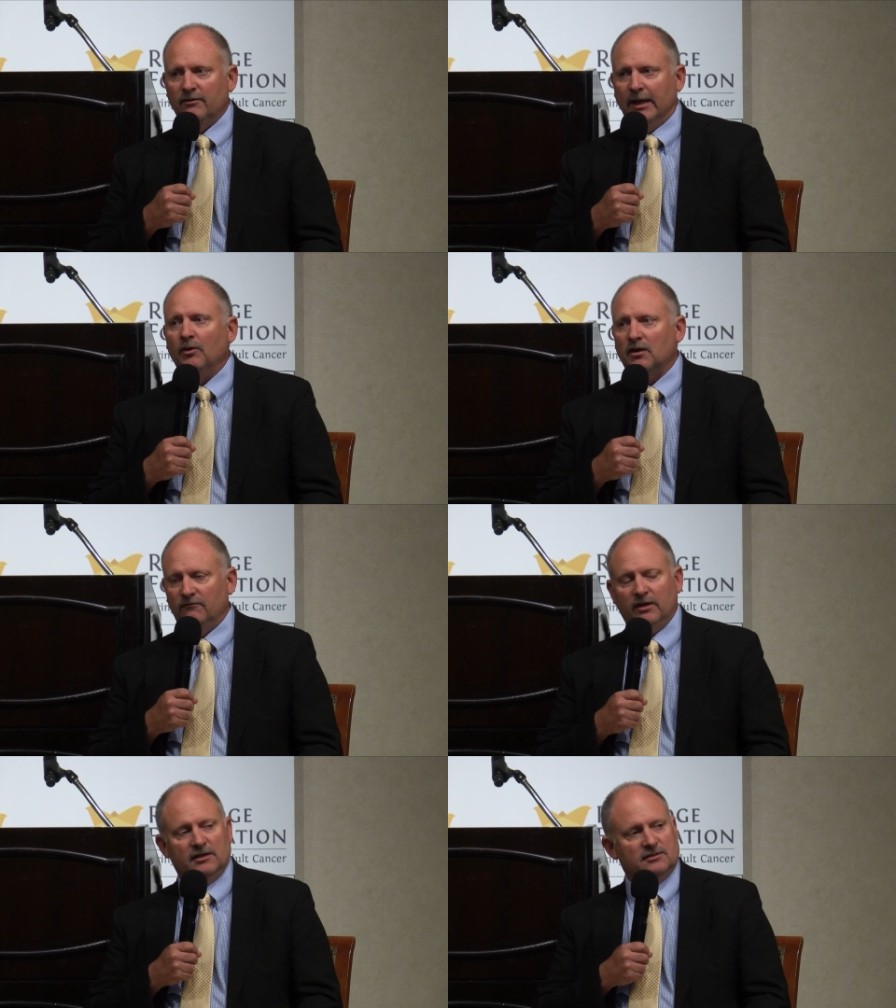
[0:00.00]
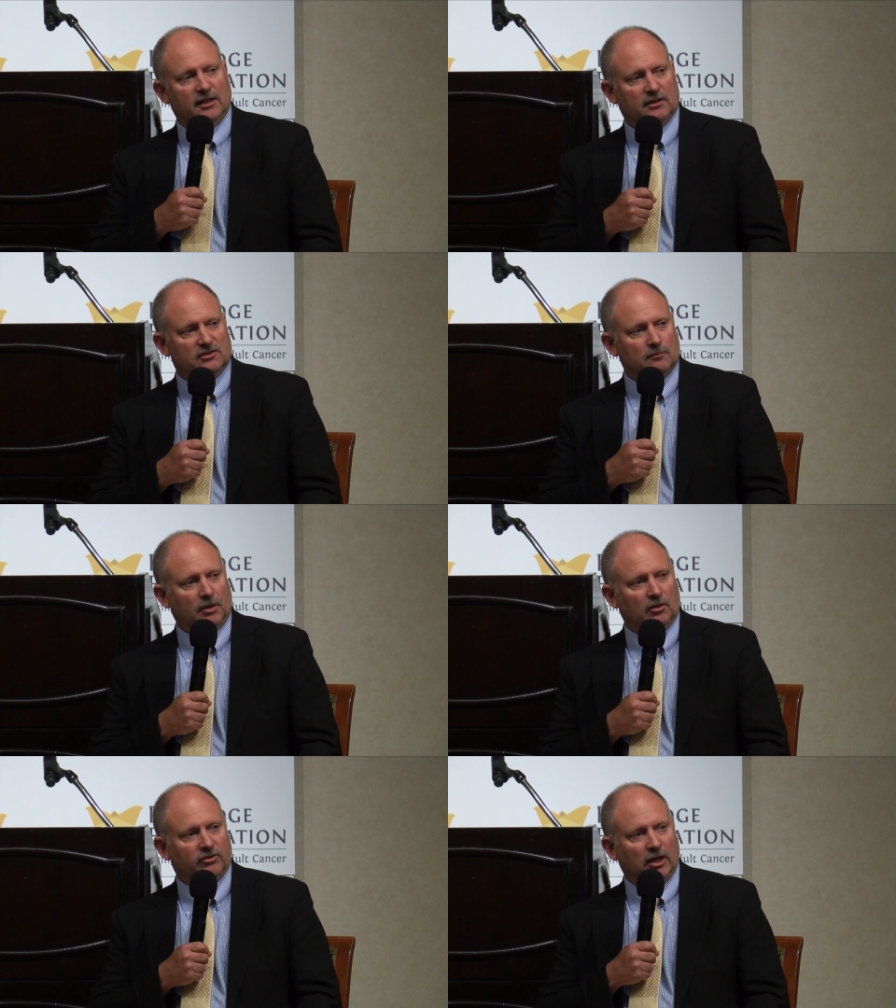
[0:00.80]
they were convinced that this
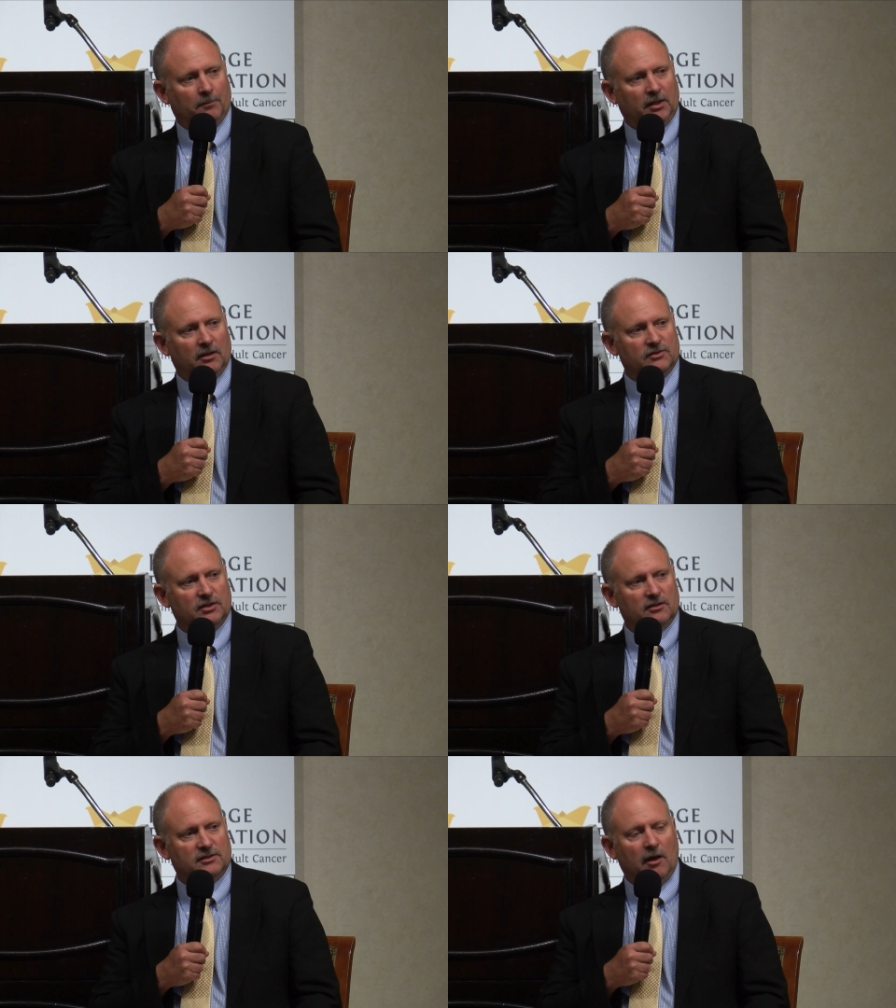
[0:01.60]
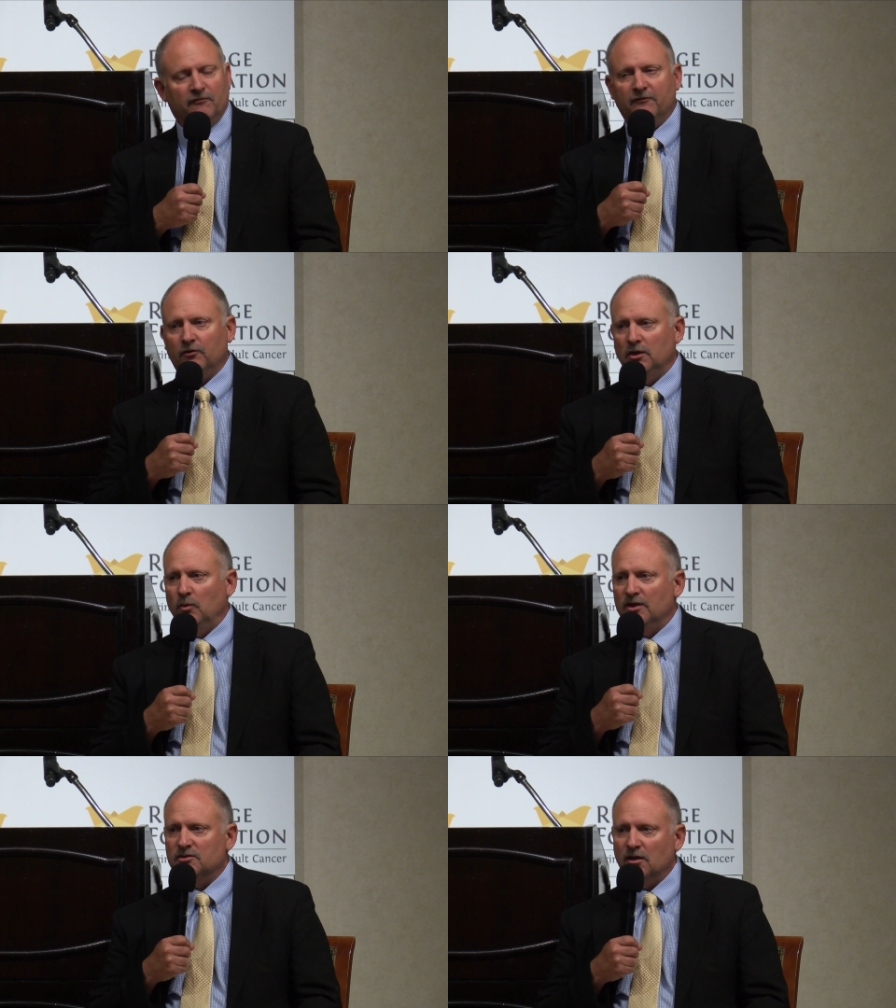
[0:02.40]
immunotherapy is helpful for
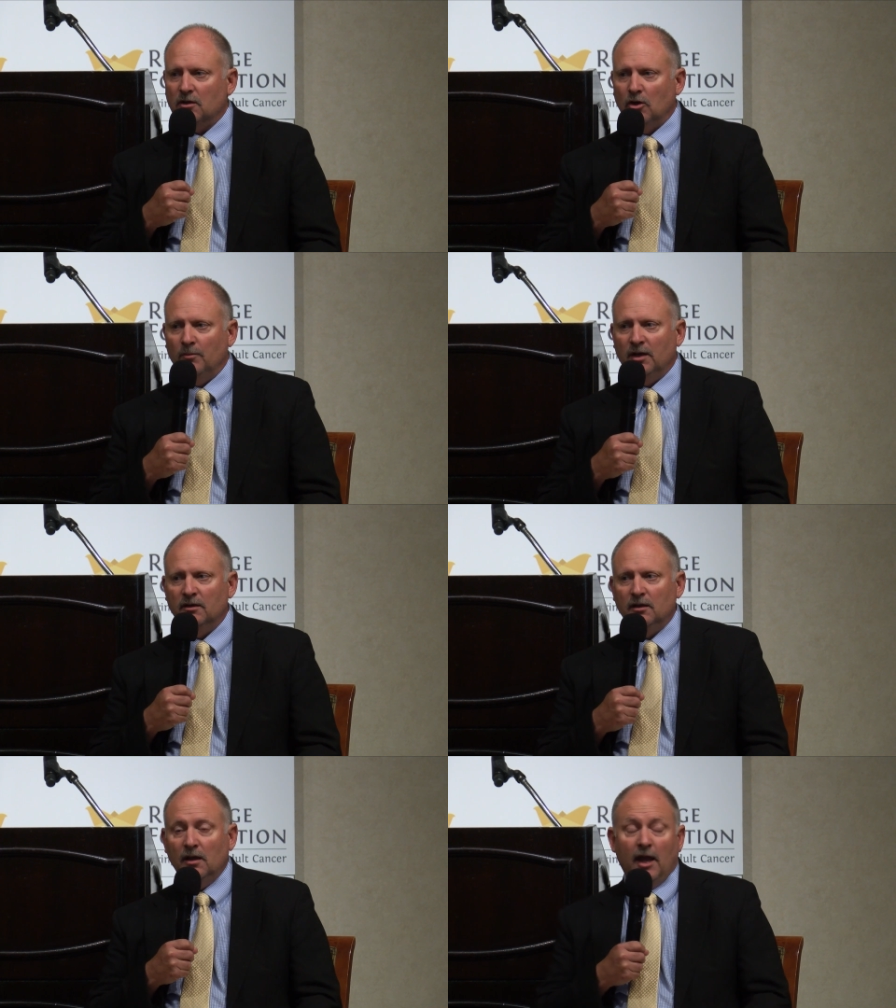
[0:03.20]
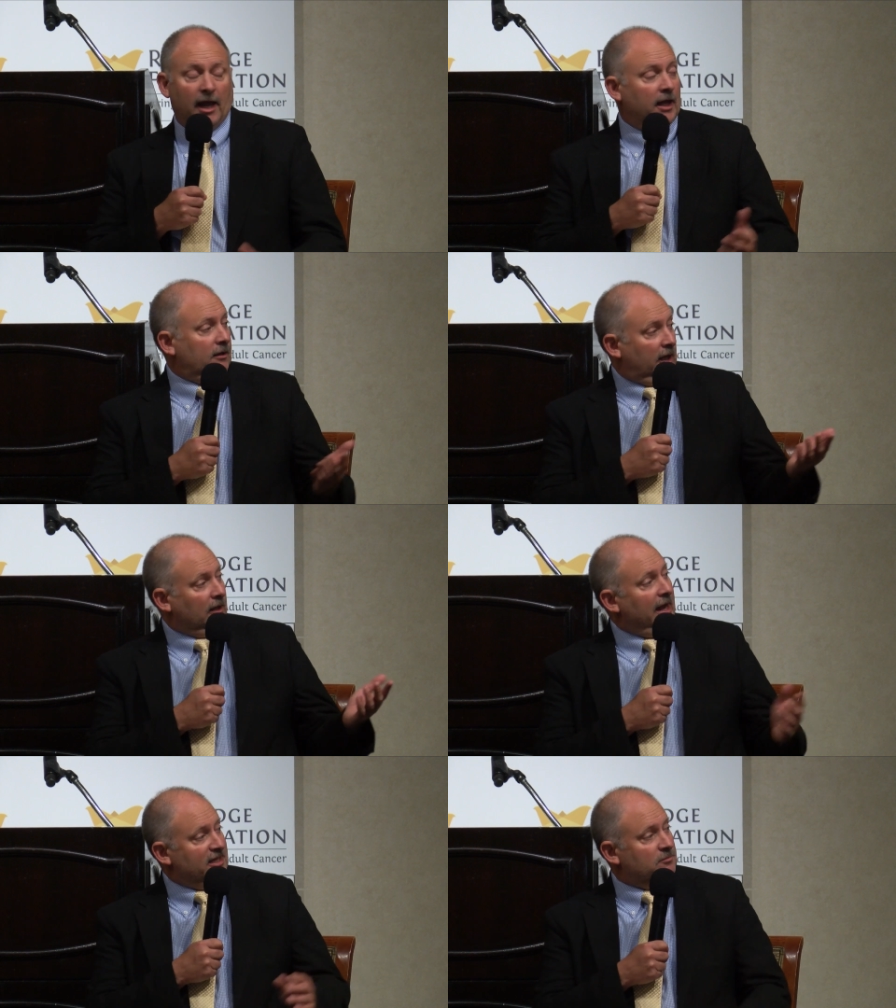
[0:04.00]
Ewing sarcoma.
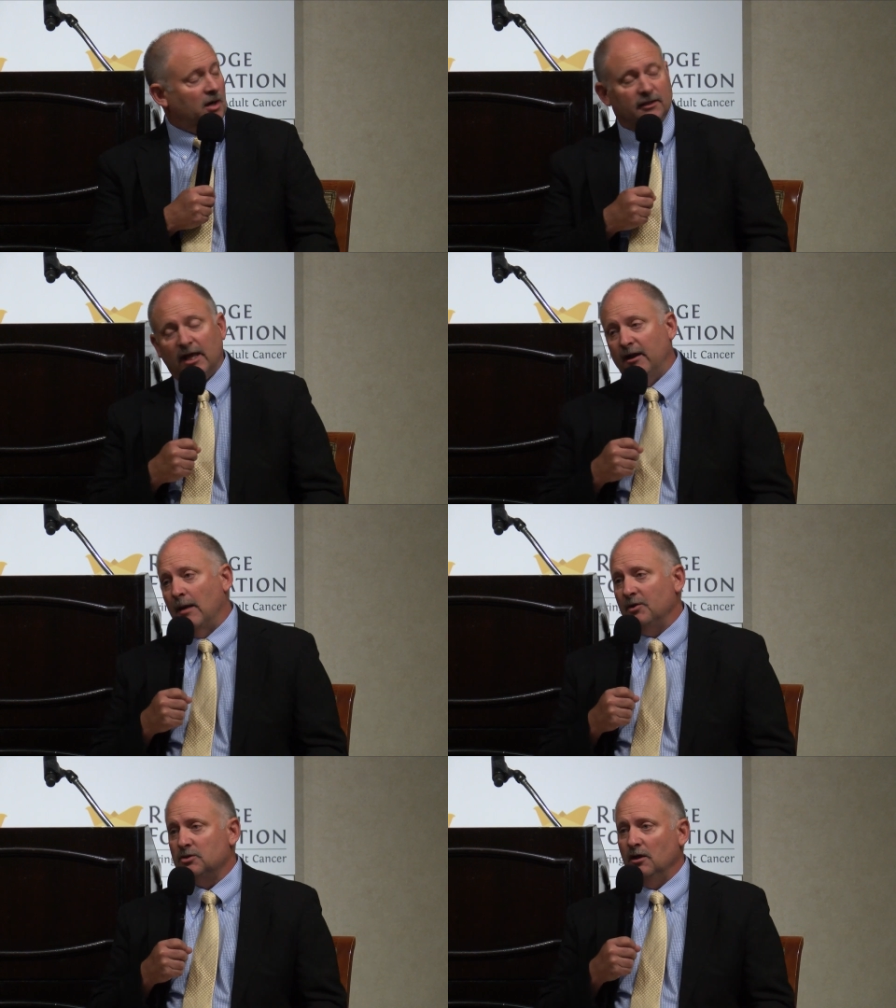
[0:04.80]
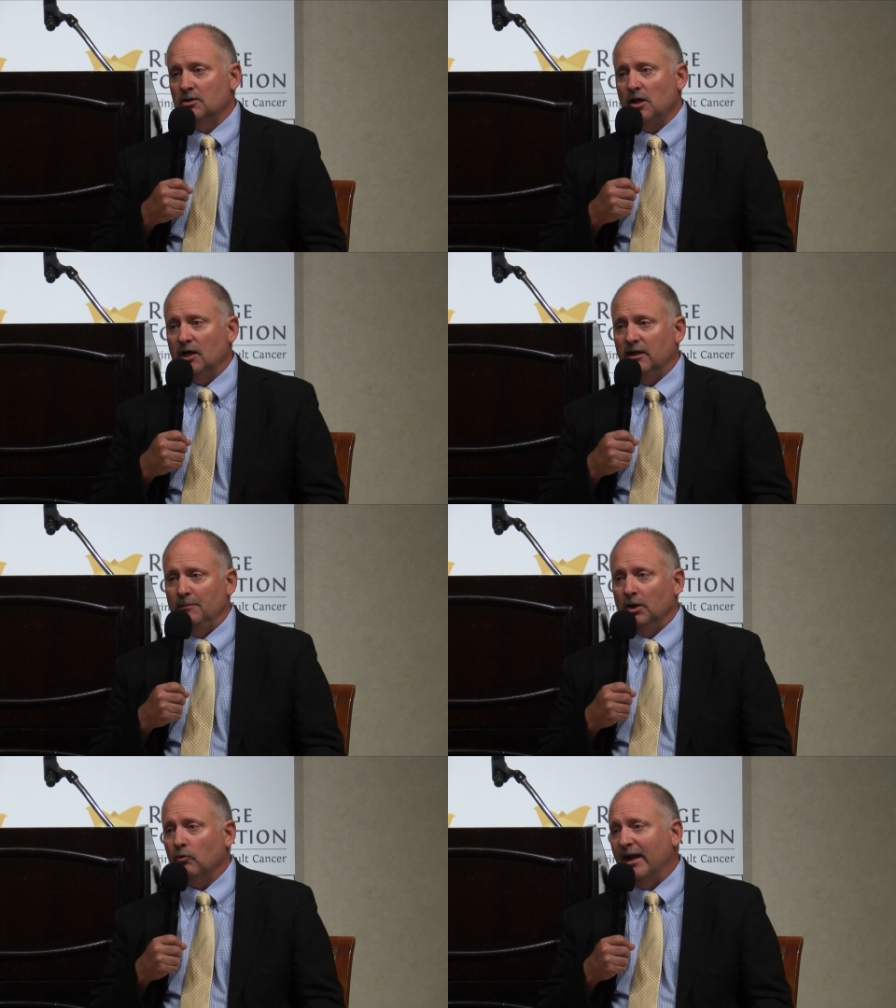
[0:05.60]
And last month had an opportunity to talk to
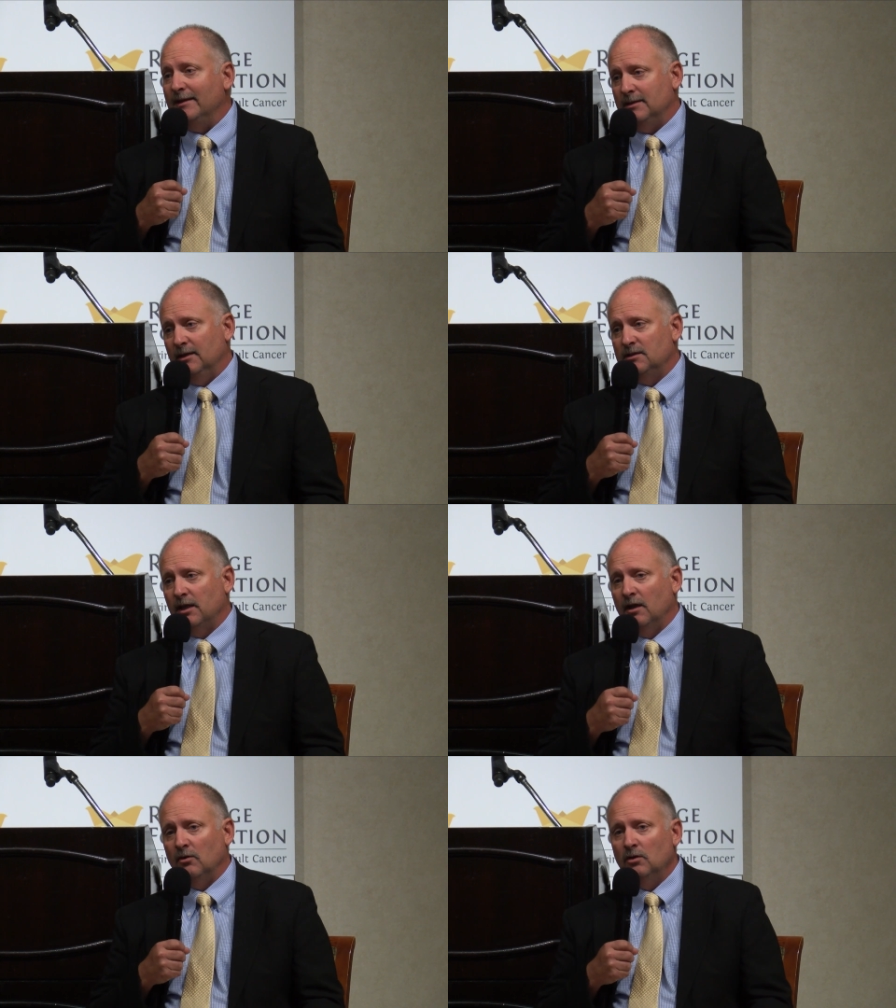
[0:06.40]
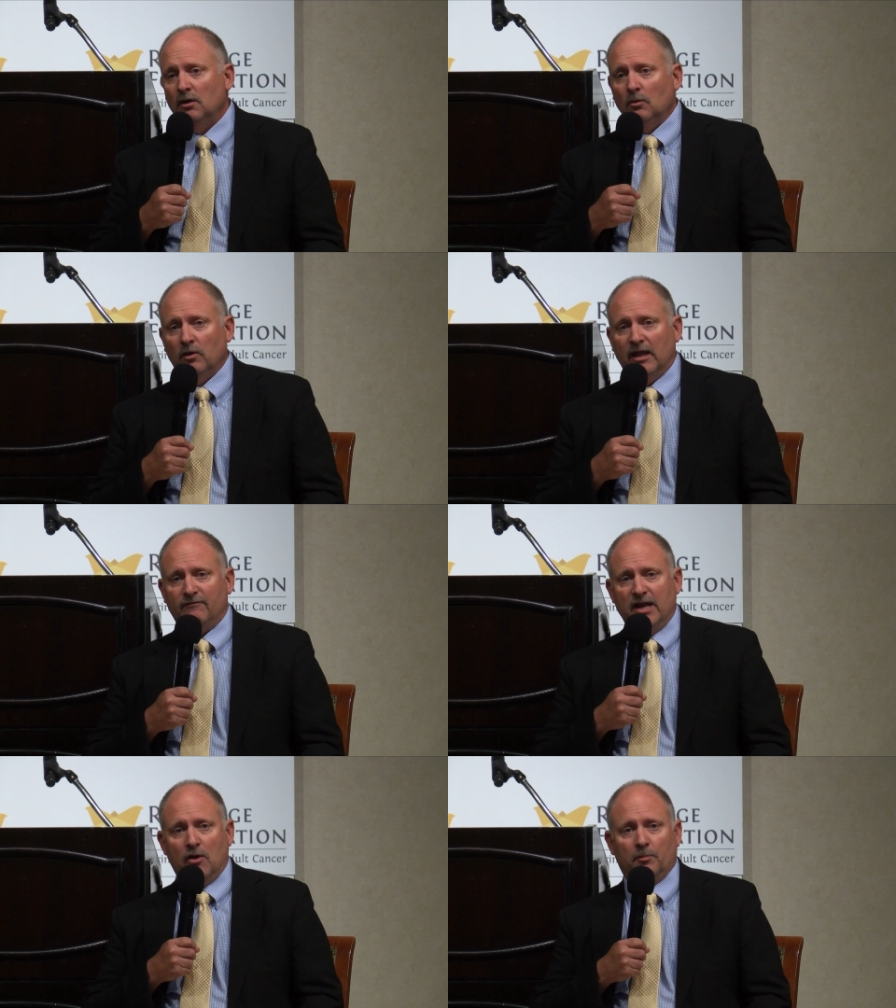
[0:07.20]
them in great detail, where
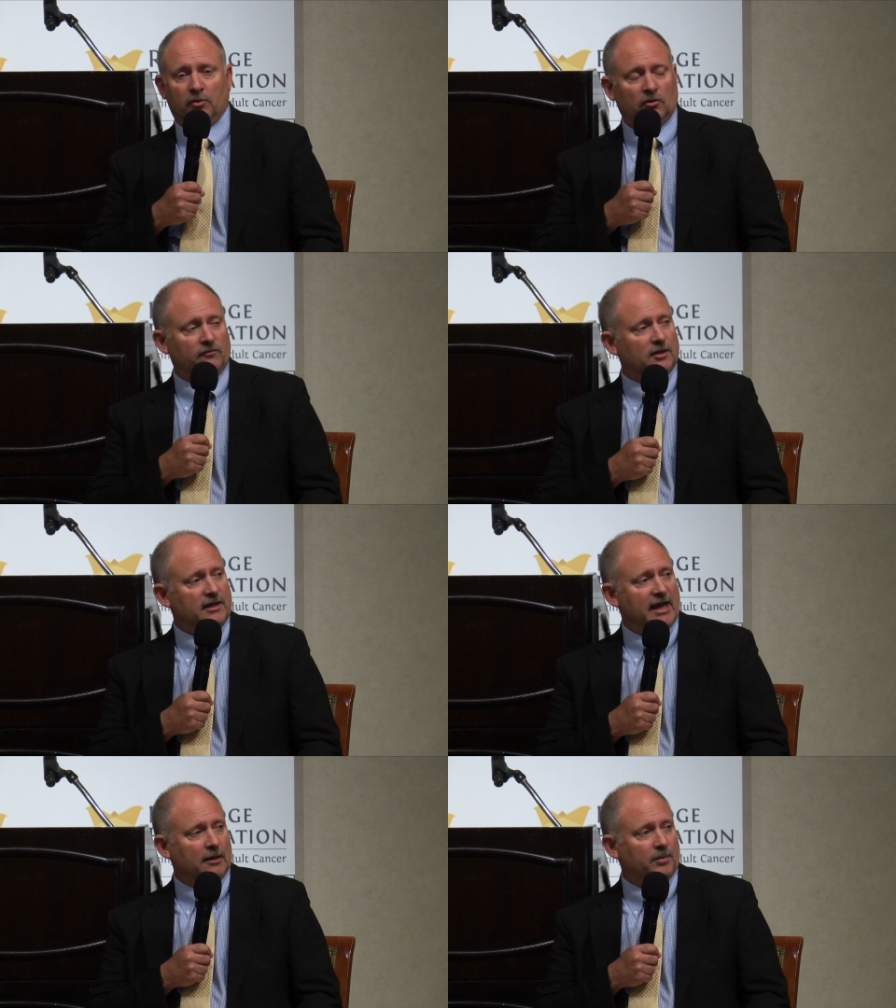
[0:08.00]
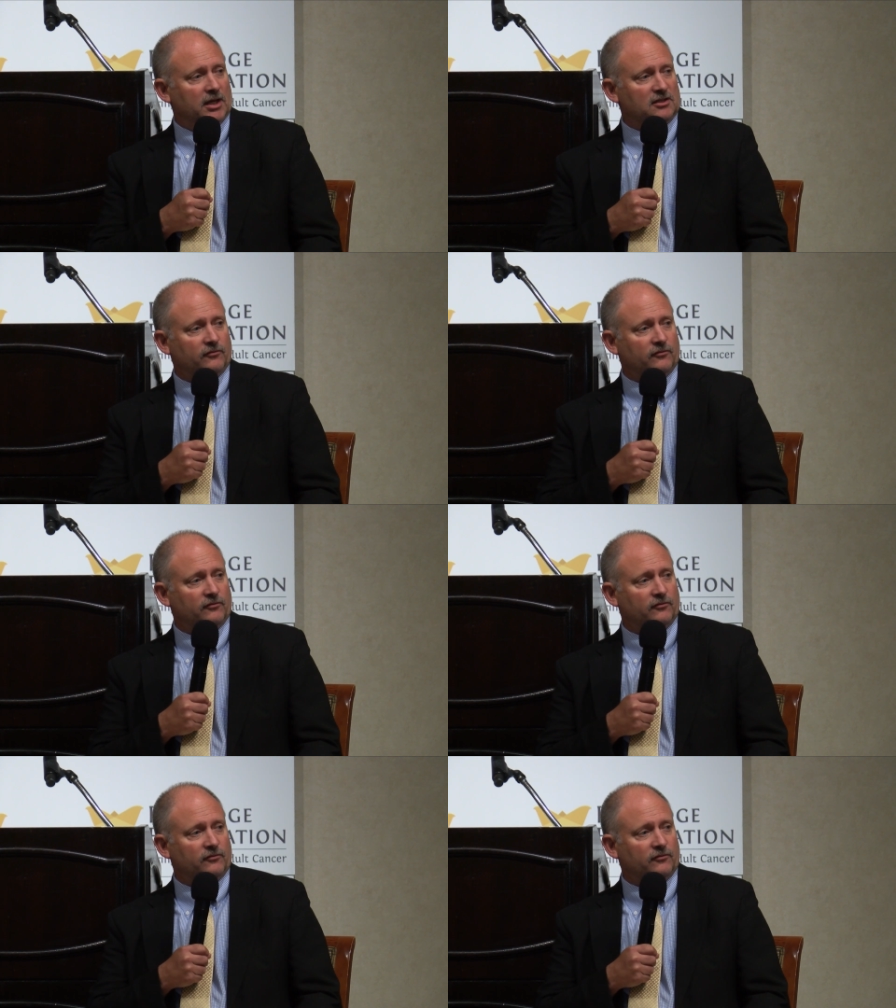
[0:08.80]
they've now approved the database